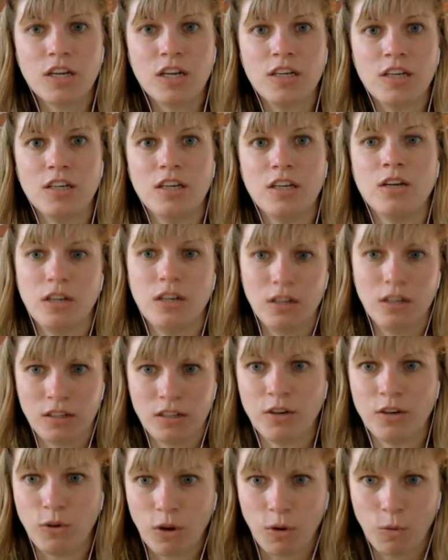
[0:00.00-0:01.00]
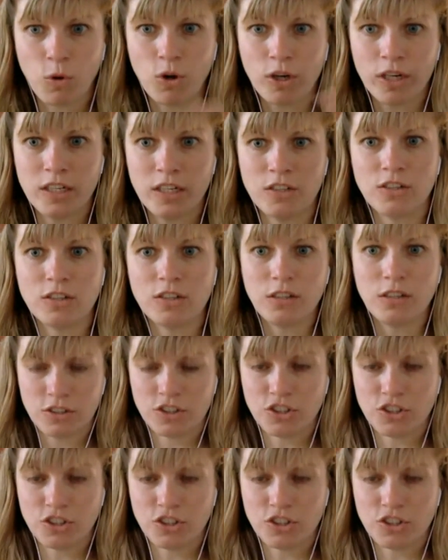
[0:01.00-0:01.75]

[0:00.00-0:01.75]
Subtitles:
our working